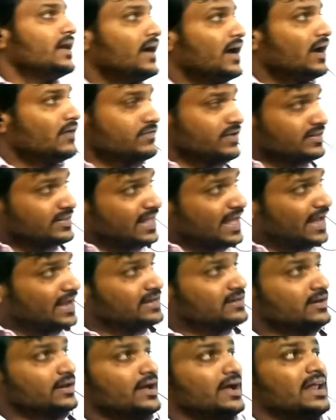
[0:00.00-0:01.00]
After
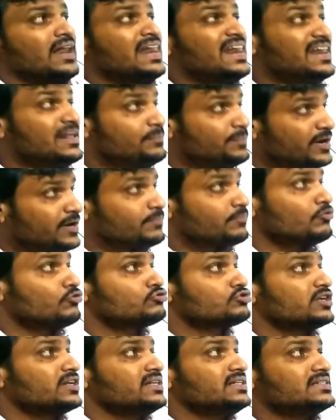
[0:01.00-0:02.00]
that, a lipid
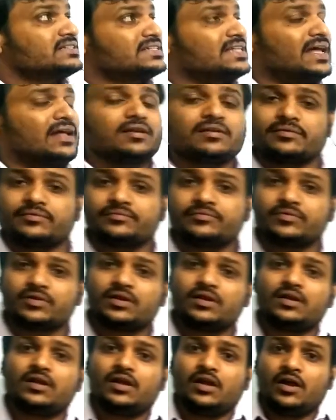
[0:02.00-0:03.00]
portion is there.
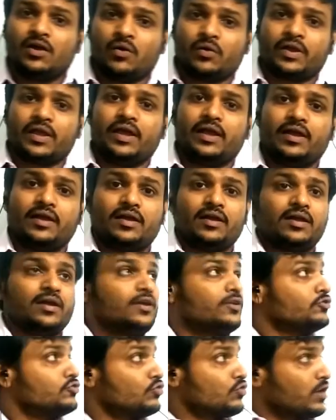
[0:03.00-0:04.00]
Okay,
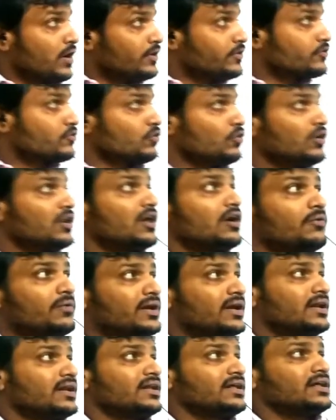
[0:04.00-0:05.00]
to control
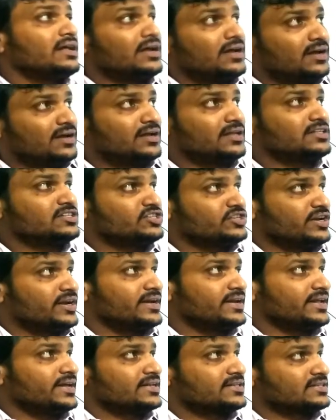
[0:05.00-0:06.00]
our
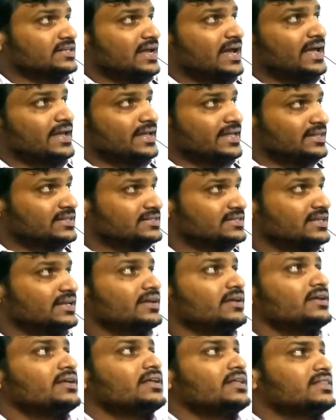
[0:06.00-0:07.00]
genetics, I can
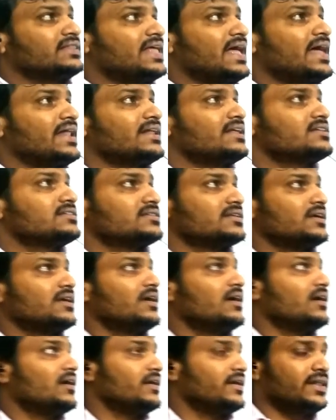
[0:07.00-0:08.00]
say there is
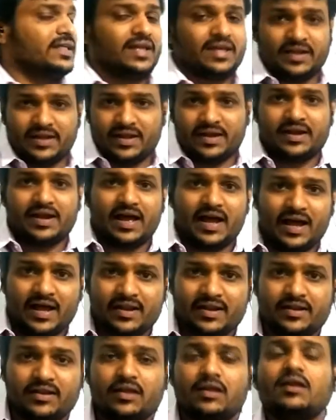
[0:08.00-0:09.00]
DNA and
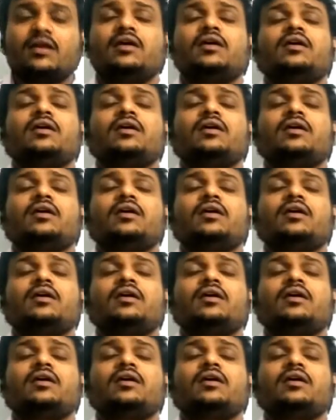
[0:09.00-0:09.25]
RNA